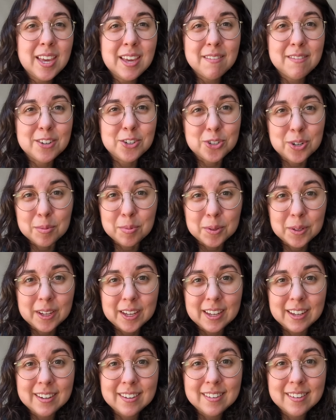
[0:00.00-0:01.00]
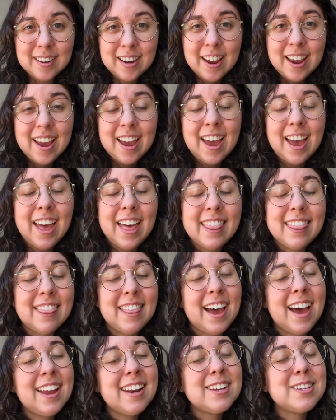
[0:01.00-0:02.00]
even triple it. And
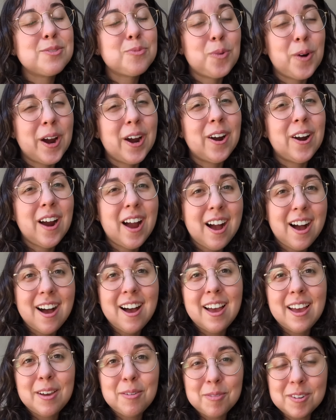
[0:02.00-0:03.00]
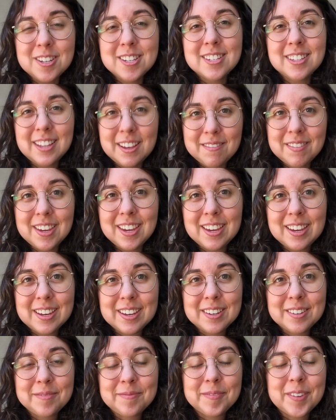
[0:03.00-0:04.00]
that is where I was
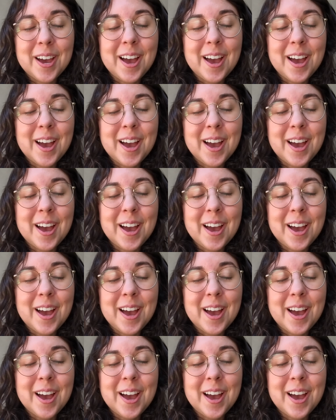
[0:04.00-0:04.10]
living.